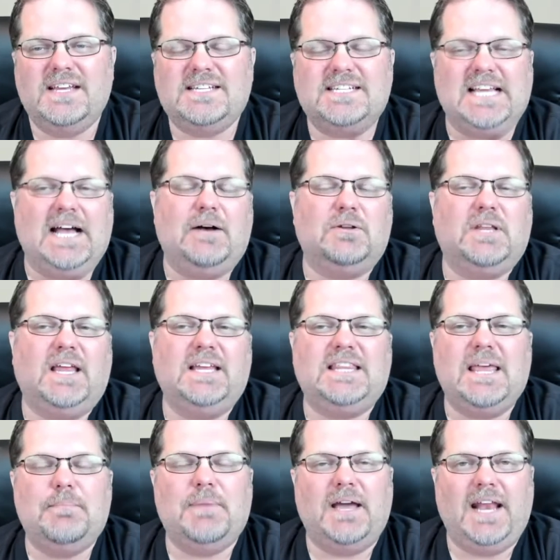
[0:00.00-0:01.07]
sound like
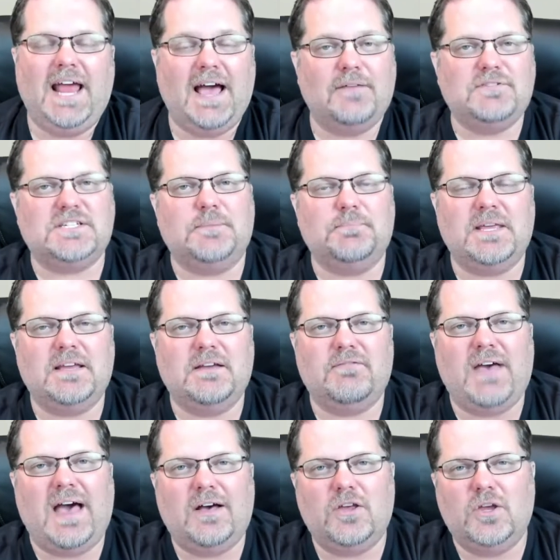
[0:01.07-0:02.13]
they might have something of
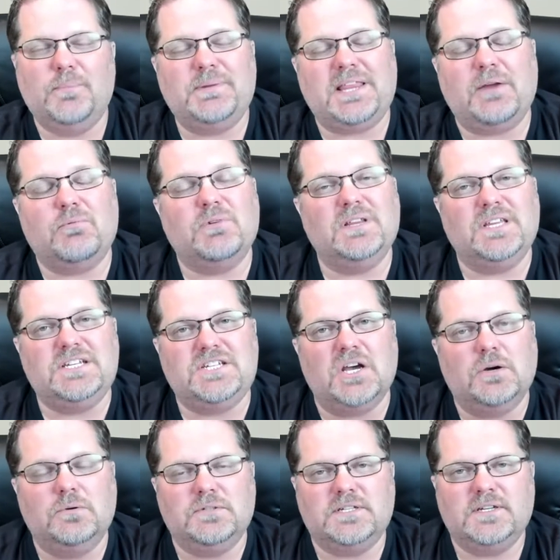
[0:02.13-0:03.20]
value, but they really
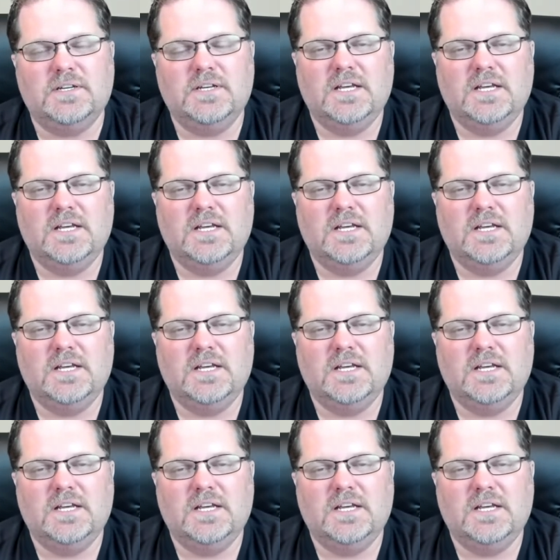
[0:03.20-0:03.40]
don't.